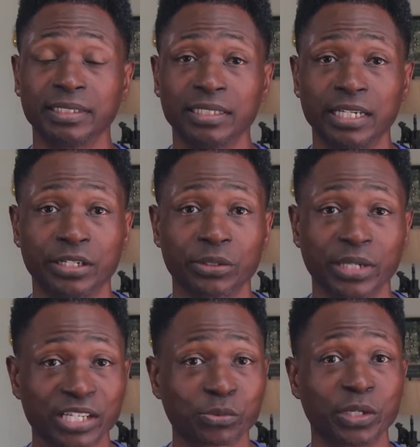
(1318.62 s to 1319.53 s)
You know,
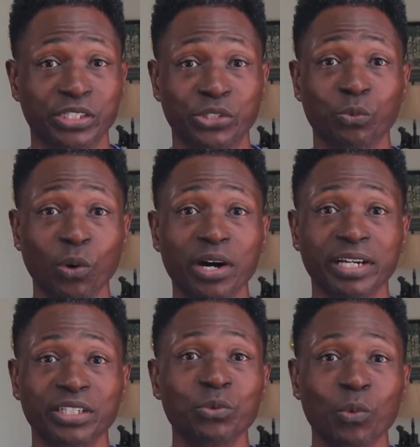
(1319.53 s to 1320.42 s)
that's what you
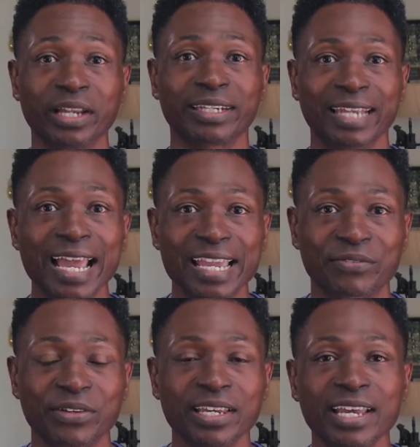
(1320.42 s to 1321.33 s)
want. You want
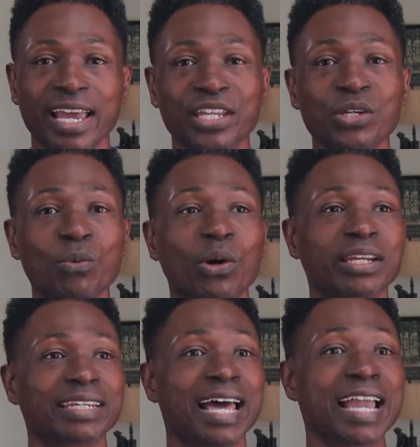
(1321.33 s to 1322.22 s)
life, and you
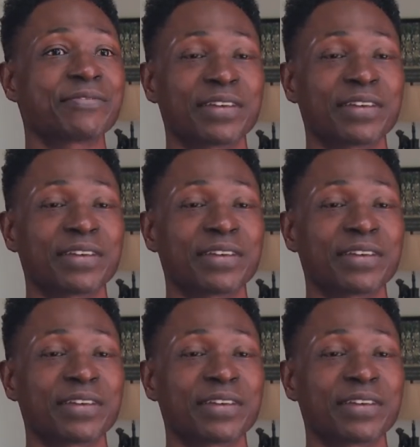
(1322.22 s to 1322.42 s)
want life